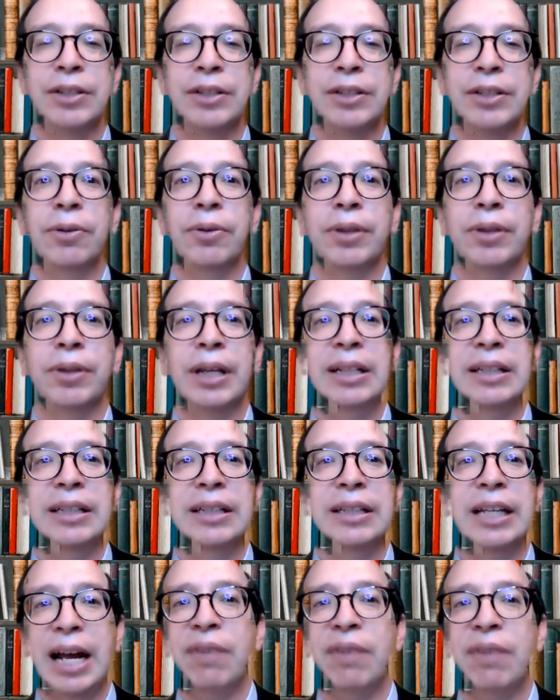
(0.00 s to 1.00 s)
So
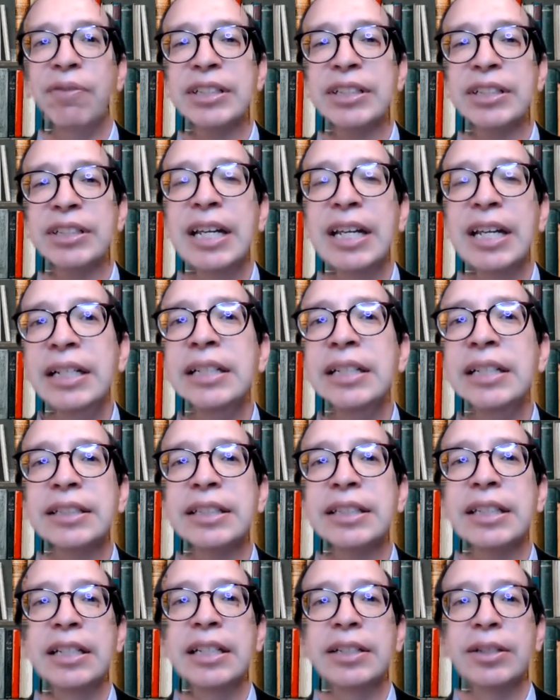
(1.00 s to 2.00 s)
they have a
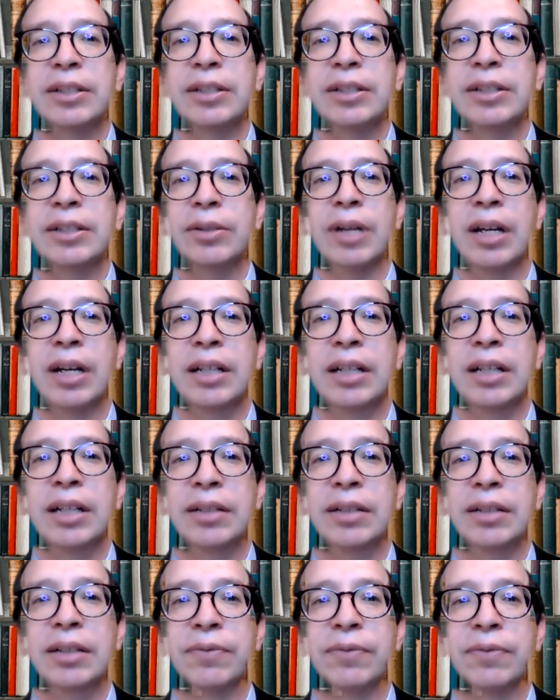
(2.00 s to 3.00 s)
tendency to kind of
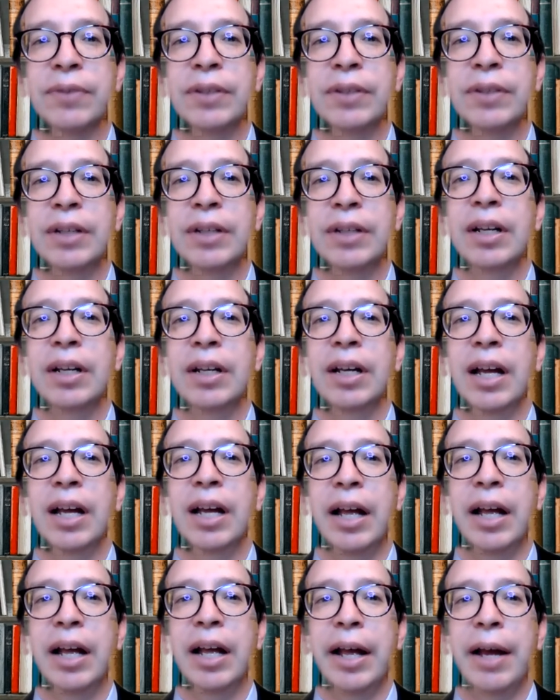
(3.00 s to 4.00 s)

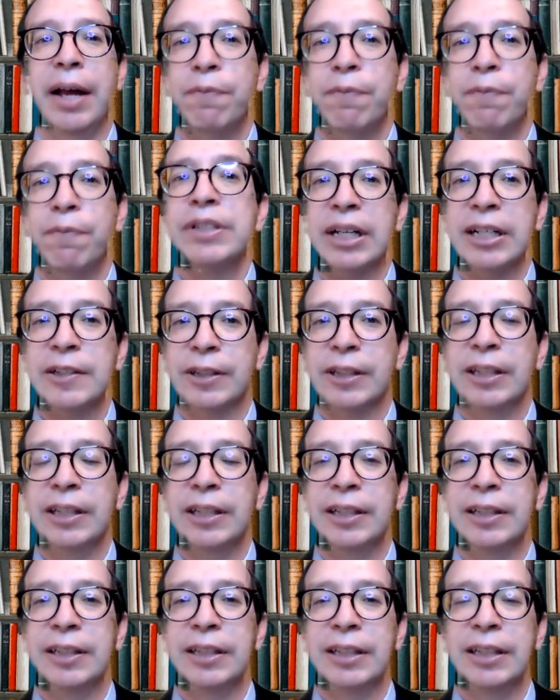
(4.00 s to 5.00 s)
emphasize
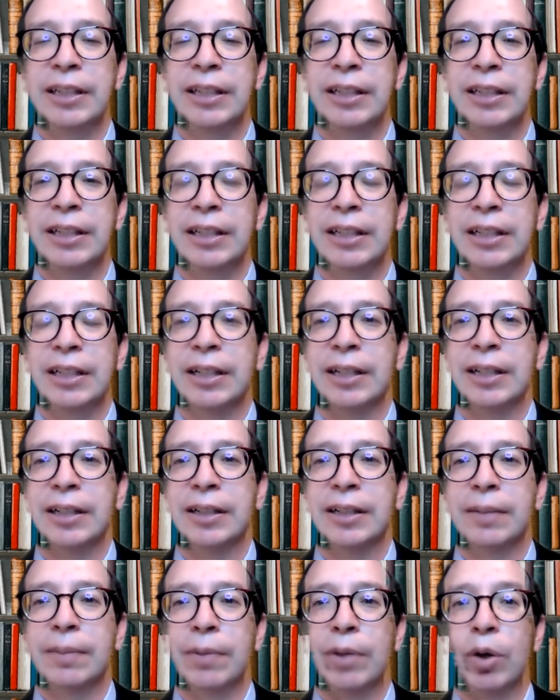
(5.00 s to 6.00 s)
the
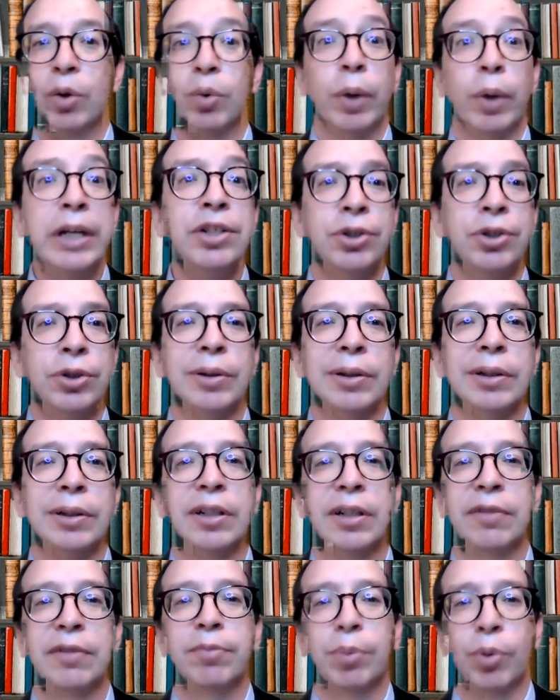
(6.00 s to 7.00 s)
erasure
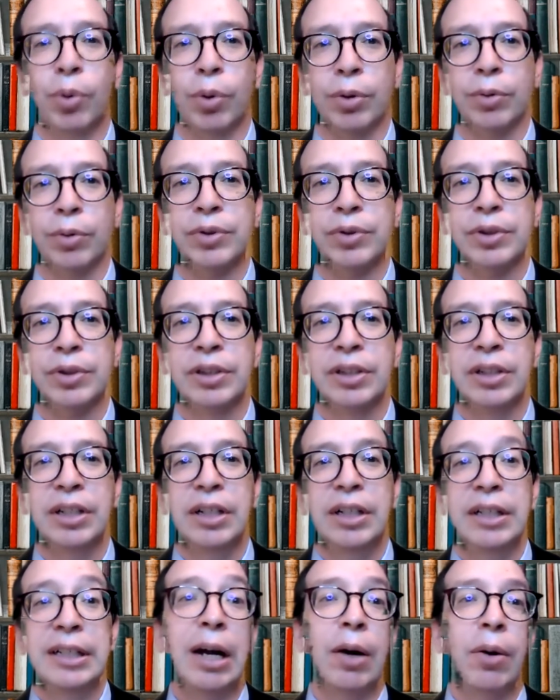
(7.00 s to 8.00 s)
of borders.
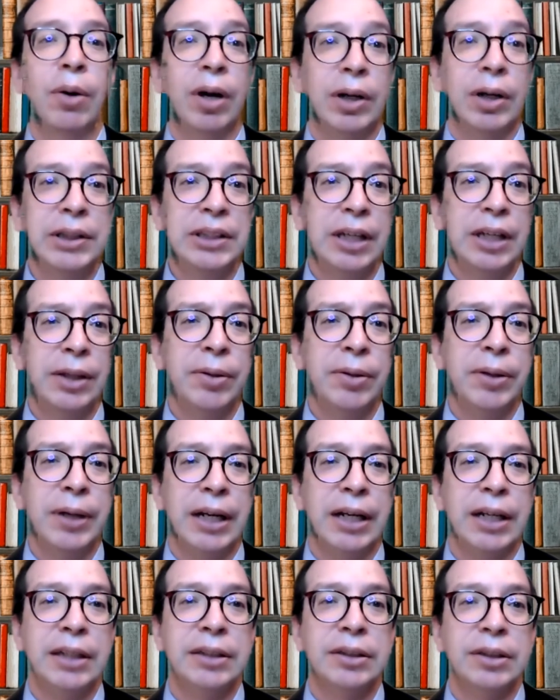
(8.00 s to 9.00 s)
Now, on the other
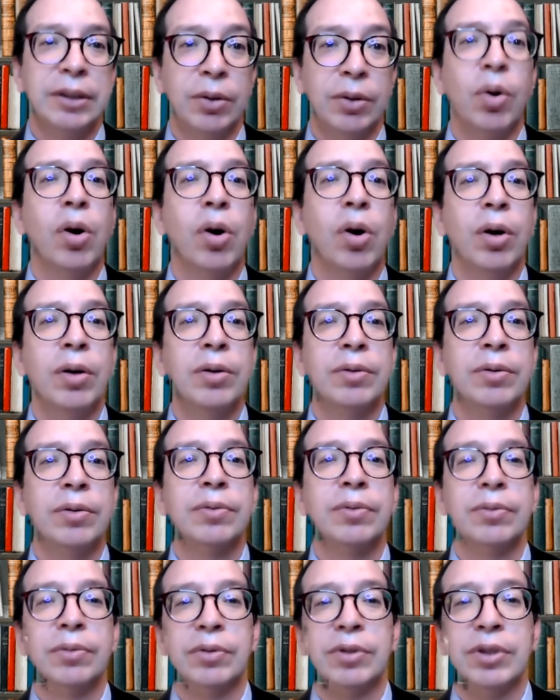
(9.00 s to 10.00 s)
hand, there are
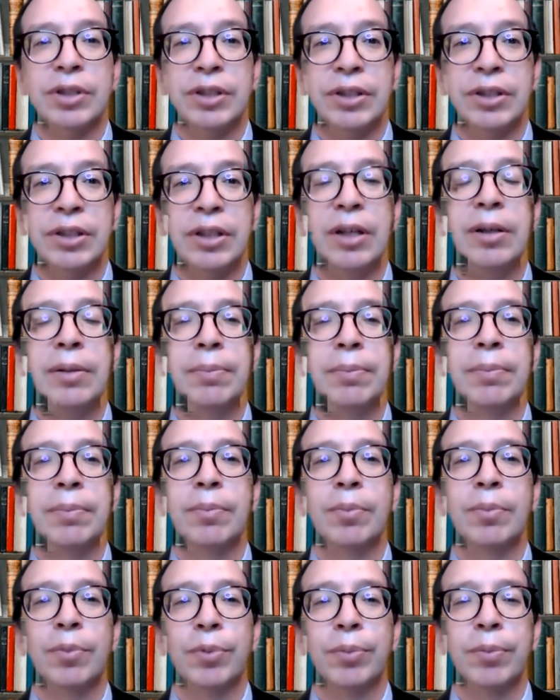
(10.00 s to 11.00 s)

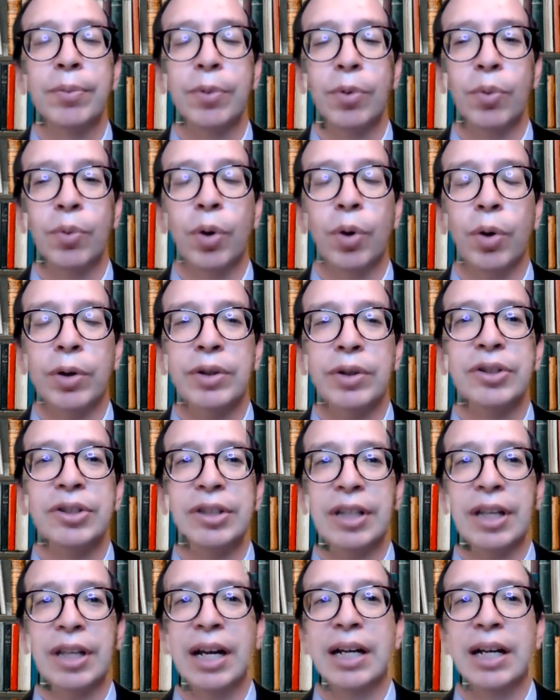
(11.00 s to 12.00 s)
some works
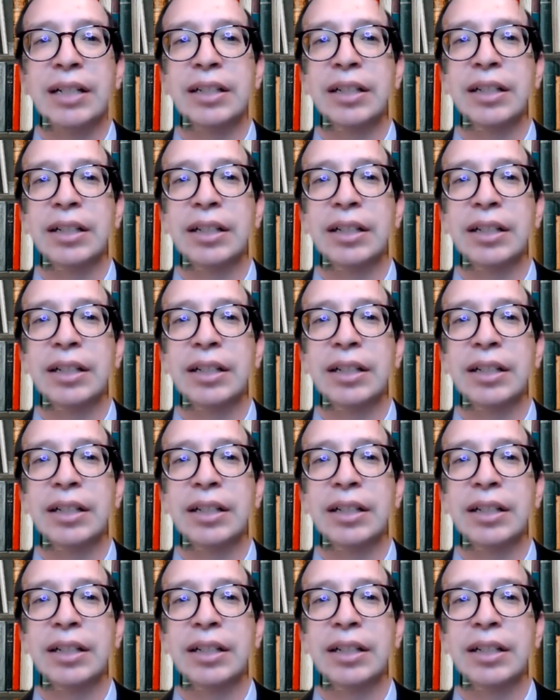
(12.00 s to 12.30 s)
that